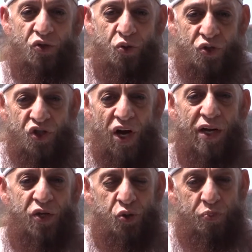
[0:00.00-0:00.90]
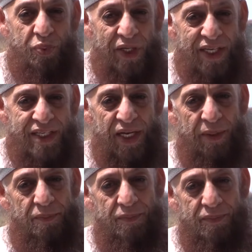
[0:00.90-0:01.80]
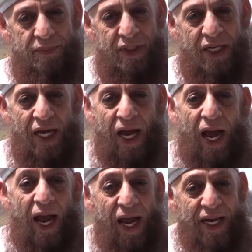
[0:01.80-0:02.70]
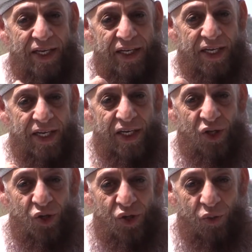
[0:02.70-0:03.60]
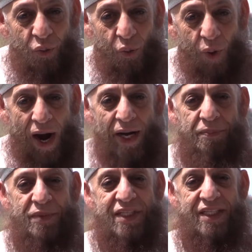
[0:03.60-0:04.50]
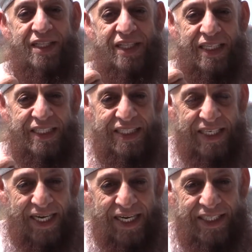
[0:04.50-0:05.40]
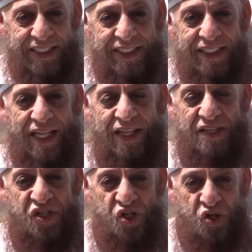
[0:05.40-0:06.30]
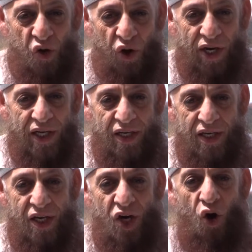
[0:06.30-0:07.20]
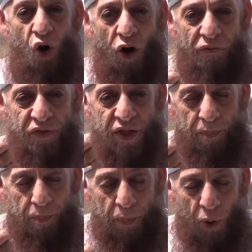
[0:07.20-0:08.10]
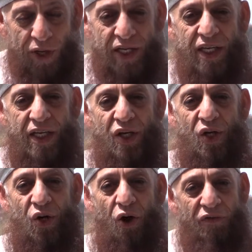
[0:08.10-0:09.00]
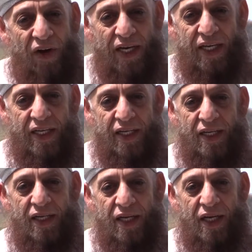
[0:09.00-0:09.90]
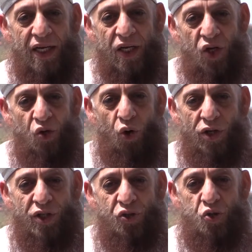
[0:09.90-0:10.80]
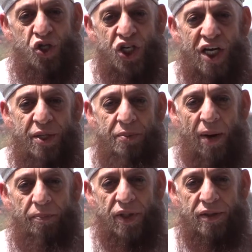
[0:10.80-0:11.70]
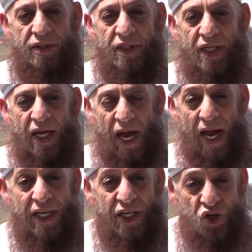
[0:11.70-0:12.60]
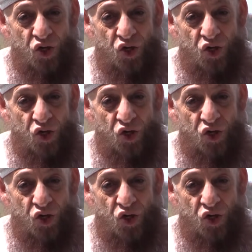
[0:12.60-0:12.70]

to try to please him, and he wipes the dirt, the soil of the body of Ali in order to cheer him up. And he